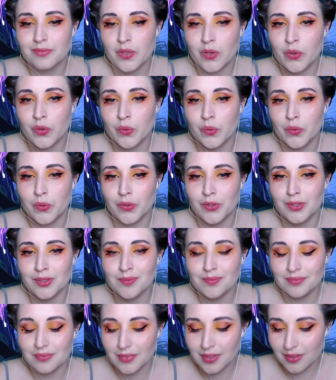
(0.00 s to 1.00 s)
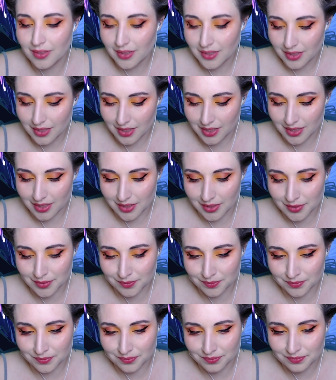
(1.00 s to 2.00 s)
Cool.
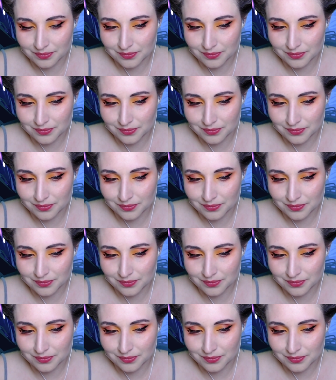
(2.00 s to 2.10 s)
And